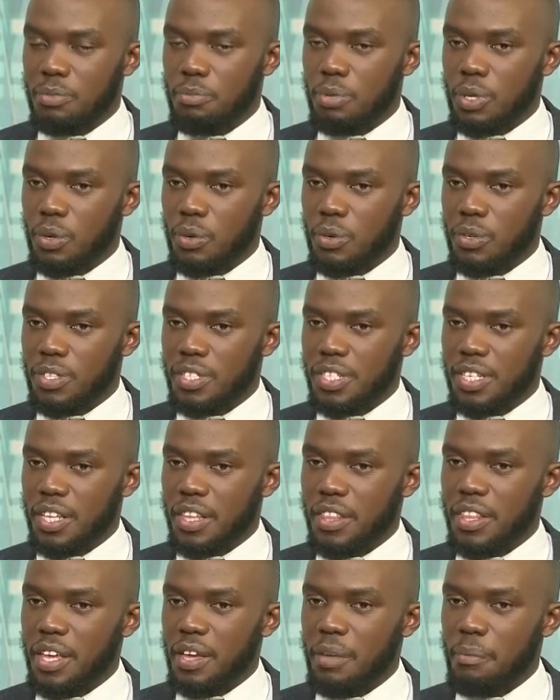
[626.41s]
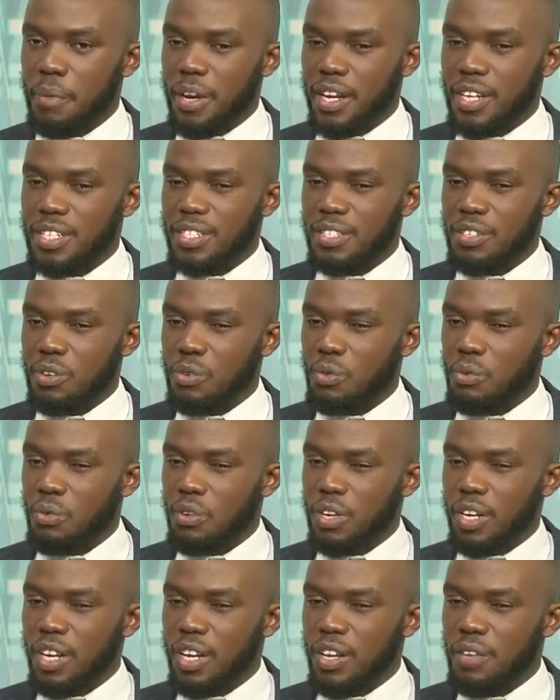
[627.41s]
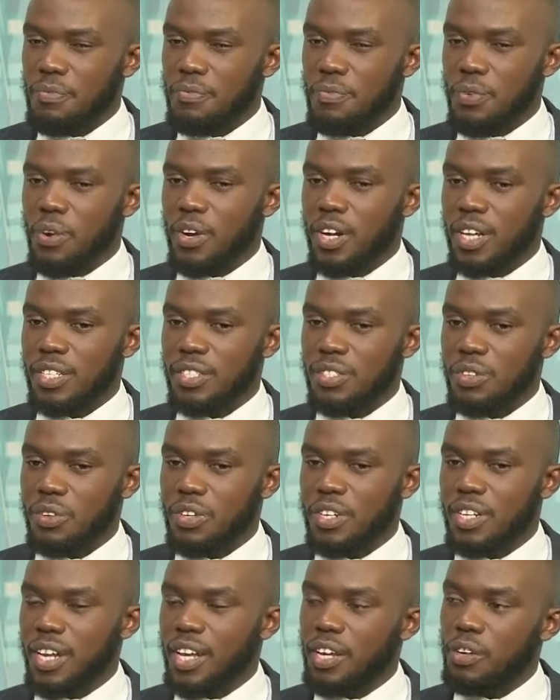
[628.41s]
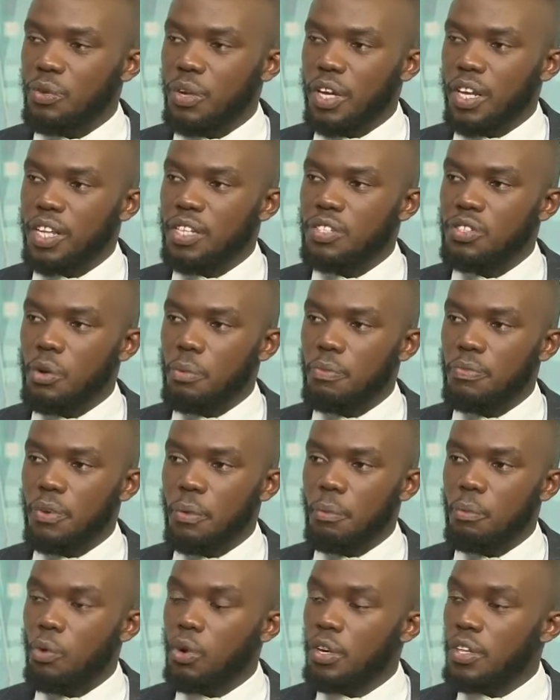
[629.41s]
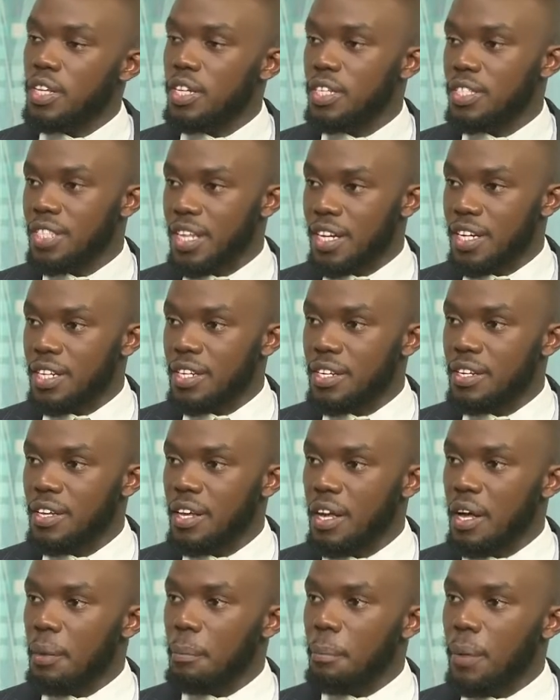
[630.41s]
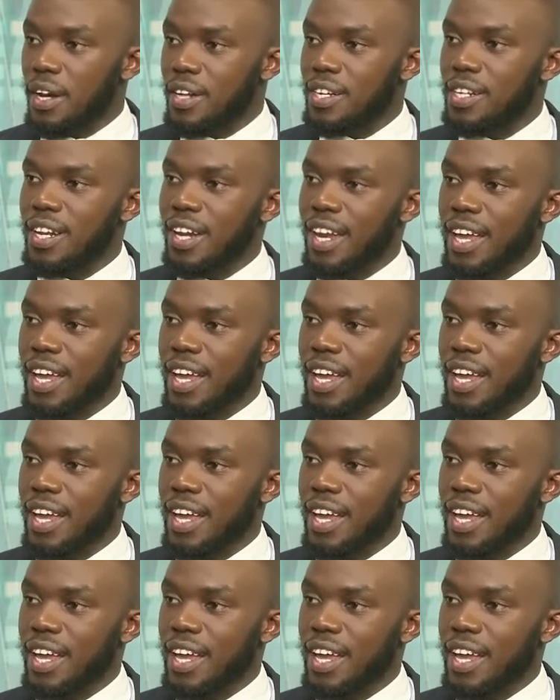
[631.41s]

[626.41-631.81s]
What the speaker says: Because they might really focus on trying to get a job from what they studied, but in